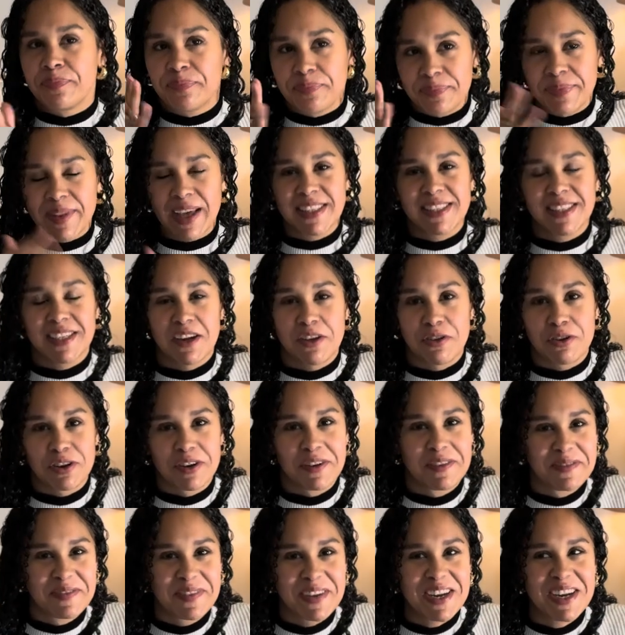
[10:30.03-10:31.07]
that's another
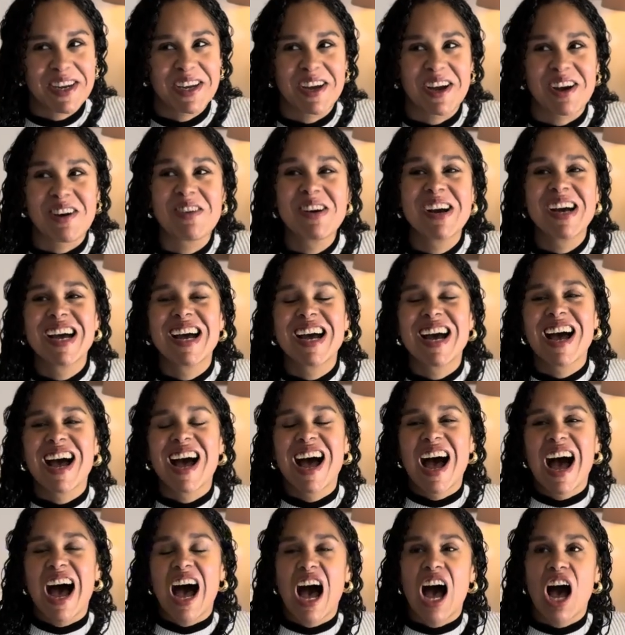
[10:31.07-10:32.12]
video.
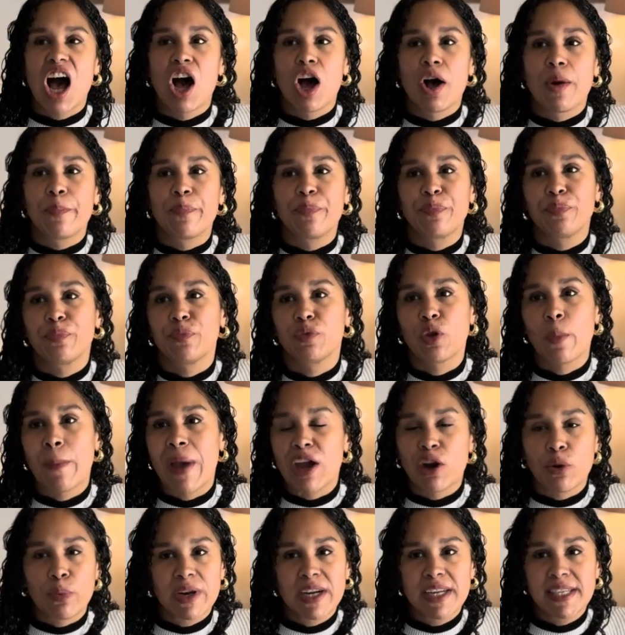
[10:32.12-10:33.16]
No
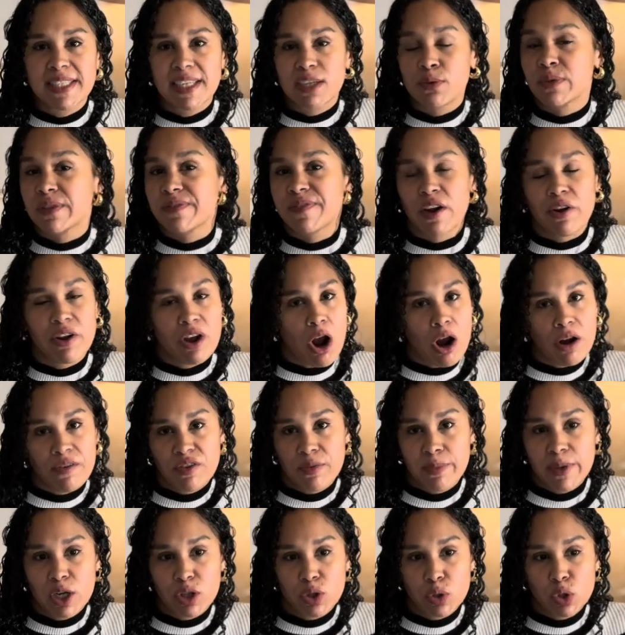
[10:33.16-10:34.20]
matter what I did, it was very hard for
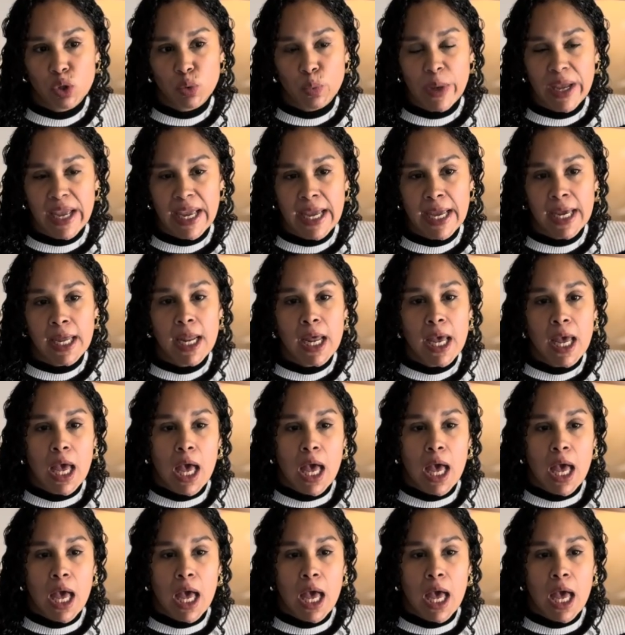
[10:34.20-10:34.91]
me to lose weight.